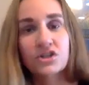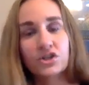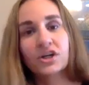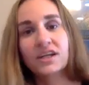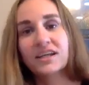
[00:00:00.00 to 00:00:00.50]
So
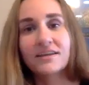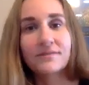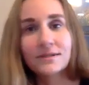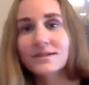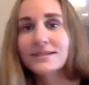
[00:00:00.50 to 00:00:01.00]
you're going to get
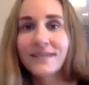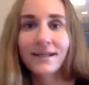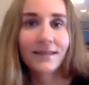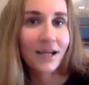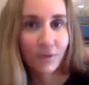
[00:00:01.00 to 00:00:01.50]
things like
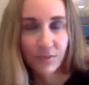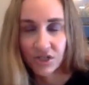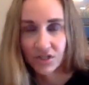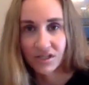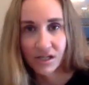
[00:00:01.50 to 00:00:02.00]
daily
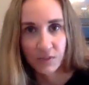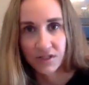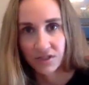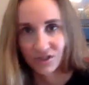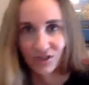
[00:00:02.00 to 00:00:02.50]
affirmation text
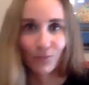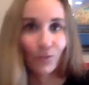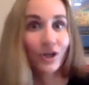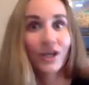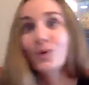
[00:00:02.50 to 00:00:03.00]
messages in the
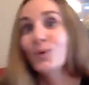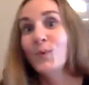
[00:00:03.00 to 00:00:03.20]
morning,